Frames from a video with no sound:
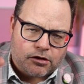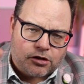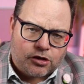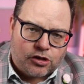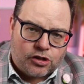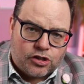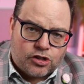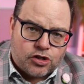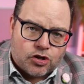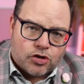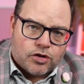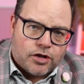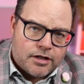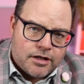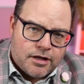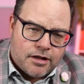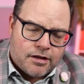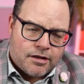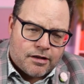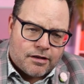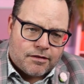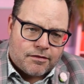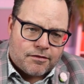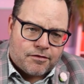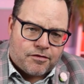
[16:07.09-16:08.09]
good,
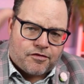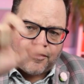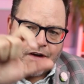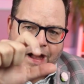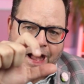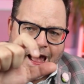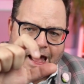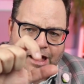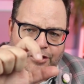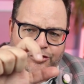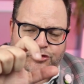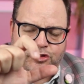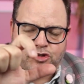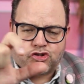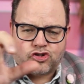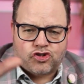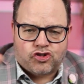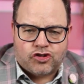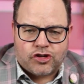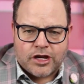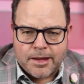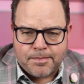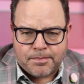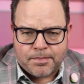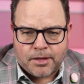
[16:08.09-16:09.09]
fast,
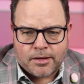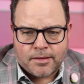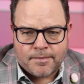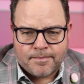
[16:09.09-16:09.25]
cheap,